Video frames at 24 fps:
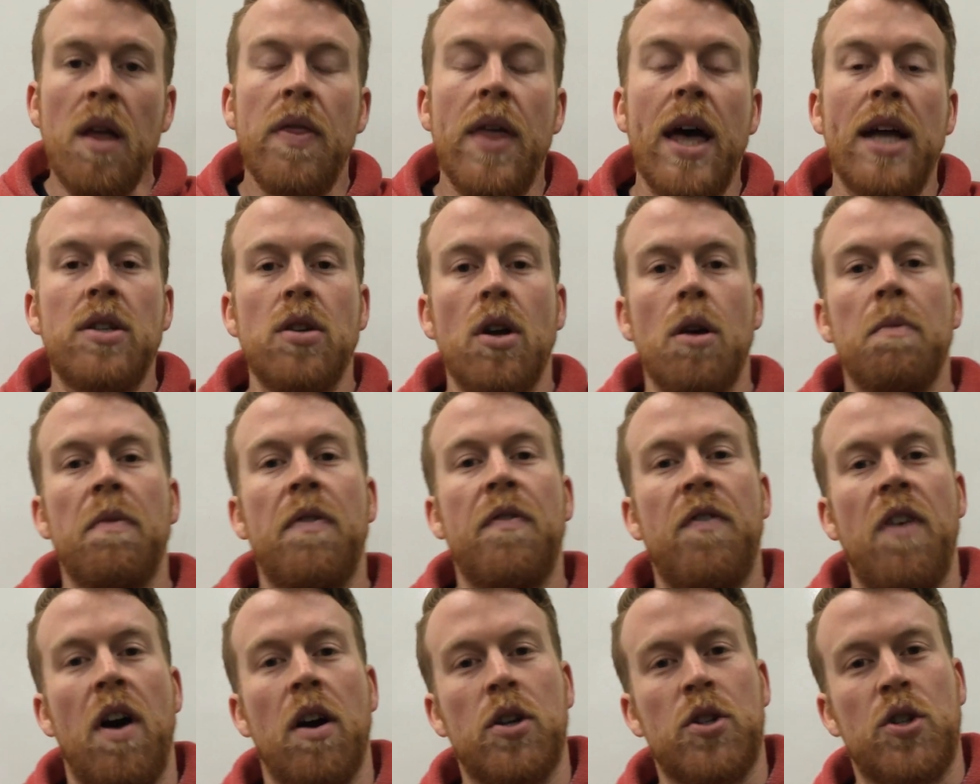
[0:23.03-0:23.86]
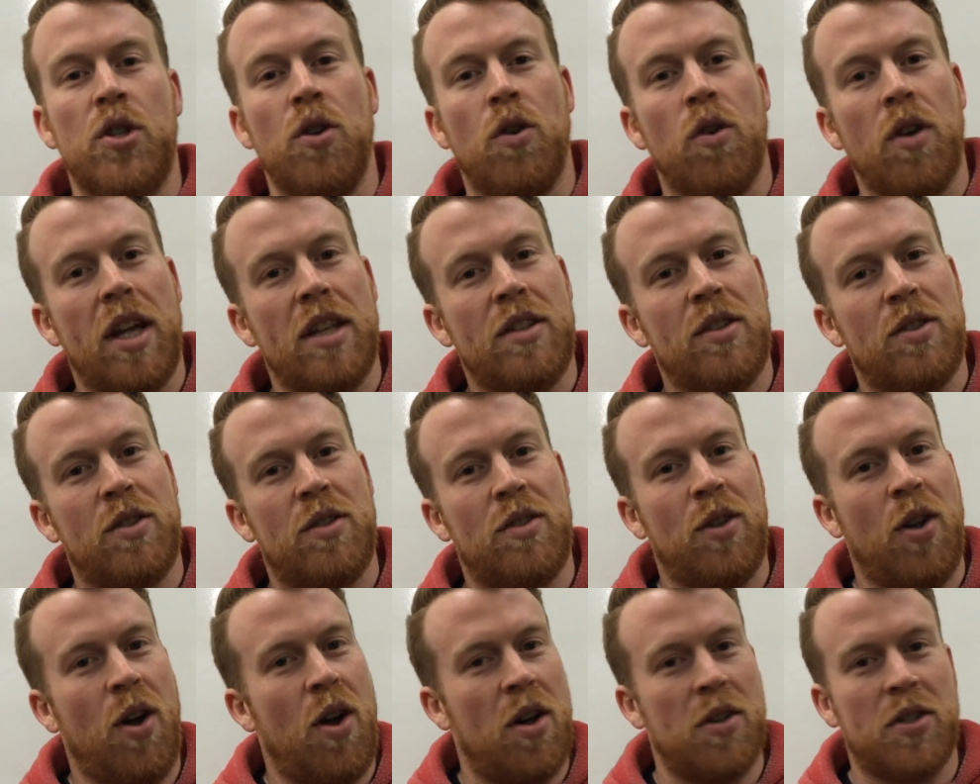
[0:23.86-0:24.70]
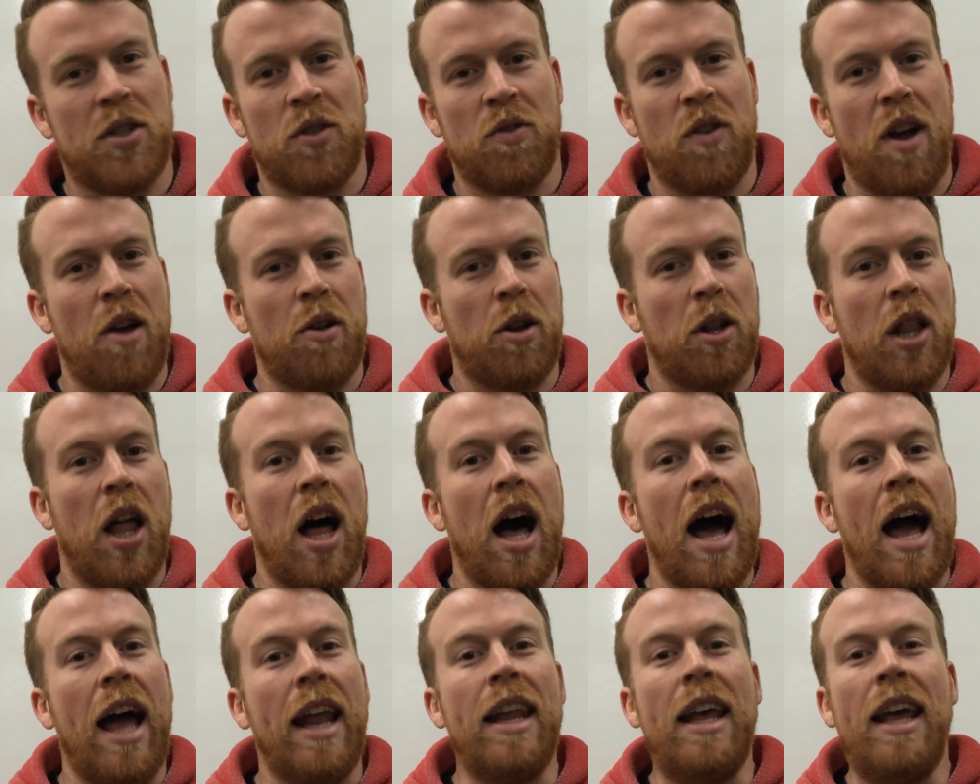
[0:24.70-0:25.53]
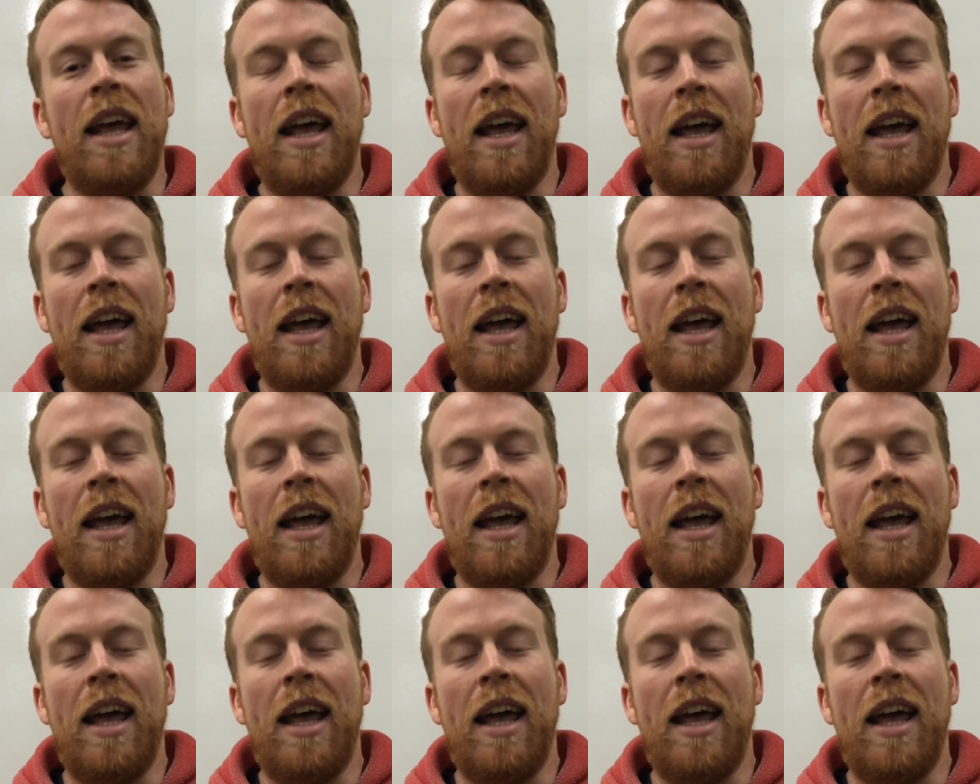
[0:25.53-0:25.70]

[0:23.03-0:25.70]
That term functional gets tossed around a lot.